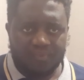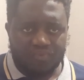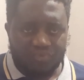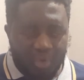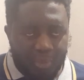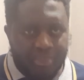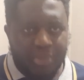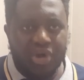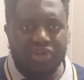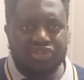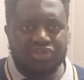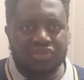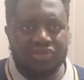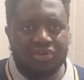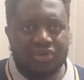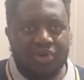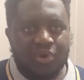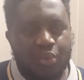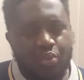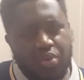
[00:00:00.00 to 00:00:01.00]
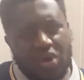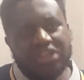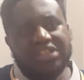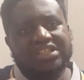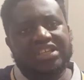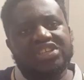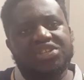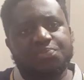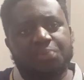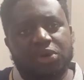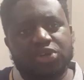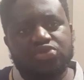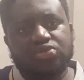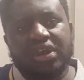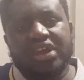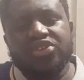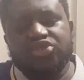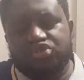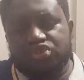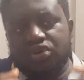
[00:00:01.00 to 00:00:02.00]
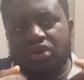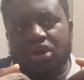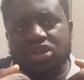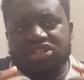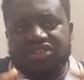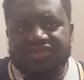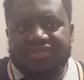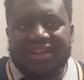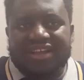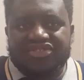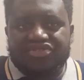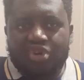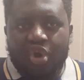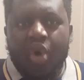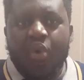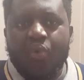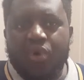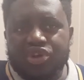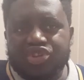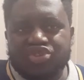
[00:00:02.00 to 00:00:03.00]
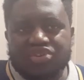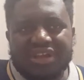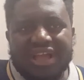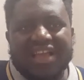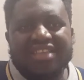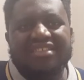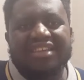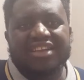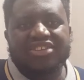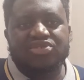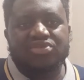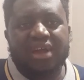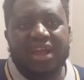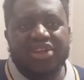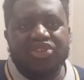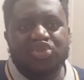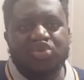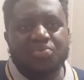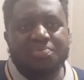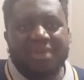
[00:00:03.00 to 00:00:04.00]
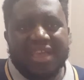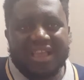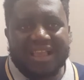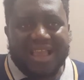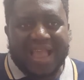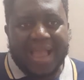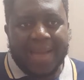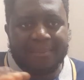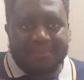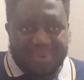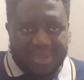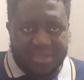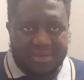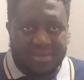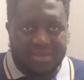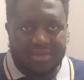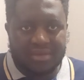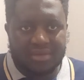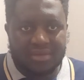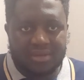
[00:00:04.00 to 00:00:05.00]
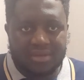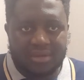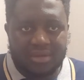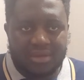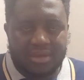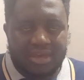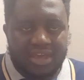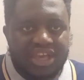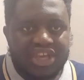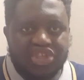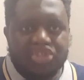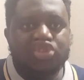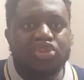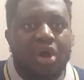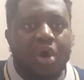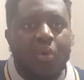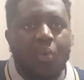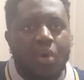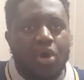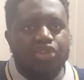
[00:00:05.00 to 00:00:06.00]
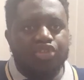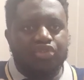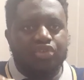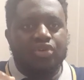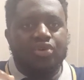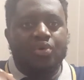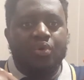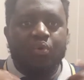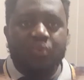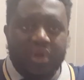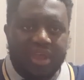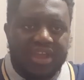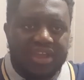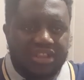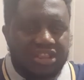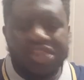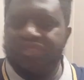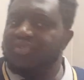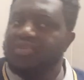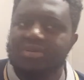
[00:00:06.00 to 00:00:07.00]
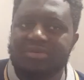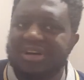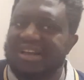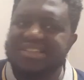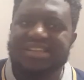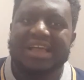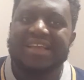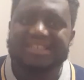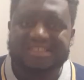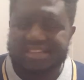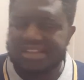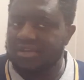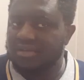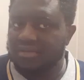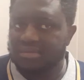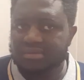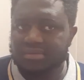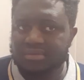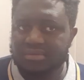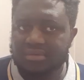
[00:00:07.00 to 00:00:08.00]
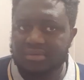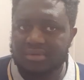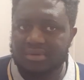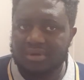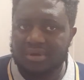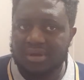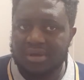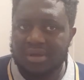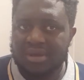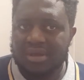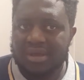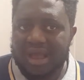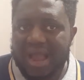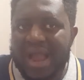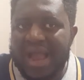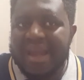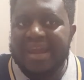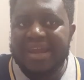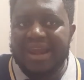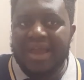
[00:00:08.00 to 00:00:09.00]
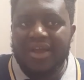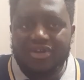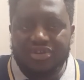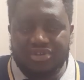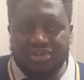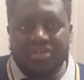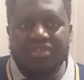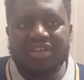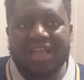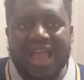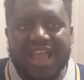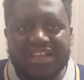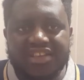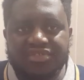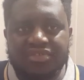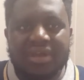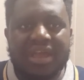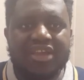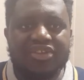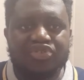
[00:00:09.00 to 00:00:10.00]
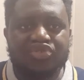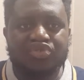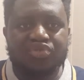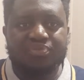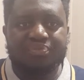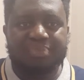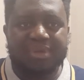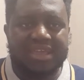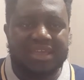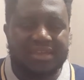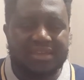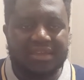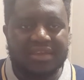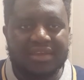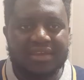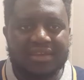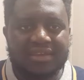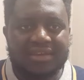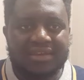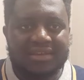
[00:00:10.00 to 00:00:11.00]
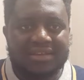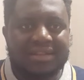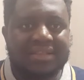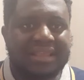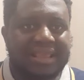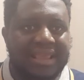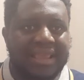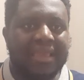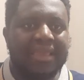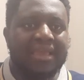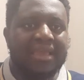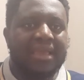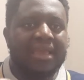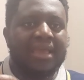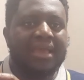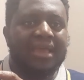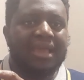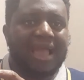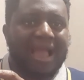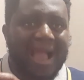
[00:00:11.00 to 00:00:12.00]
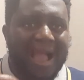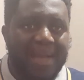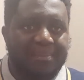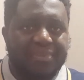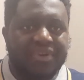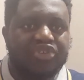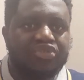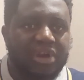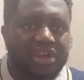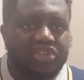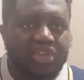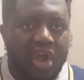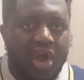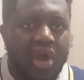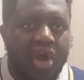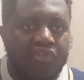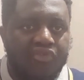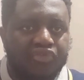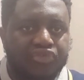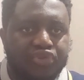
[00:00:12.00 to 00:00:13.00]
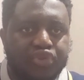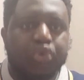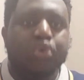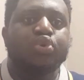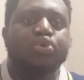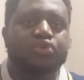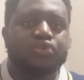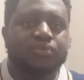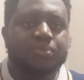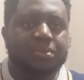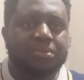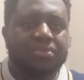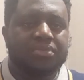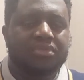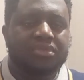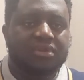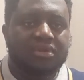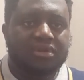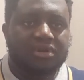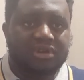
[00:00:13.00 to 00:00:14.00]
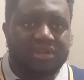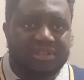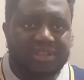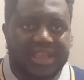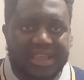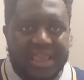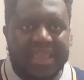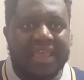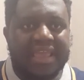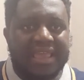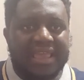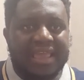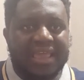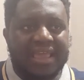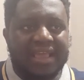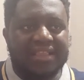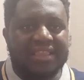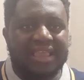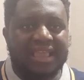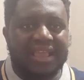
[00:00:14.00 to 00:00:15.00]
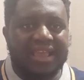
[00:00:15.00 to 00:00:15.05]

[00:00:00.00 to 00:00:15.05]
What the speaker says: but what she's portraying to us viewers, or what you guys are trying to make her be, is not what we the viewers are seeing. And now you guys trying to be the arbitrator of truth, the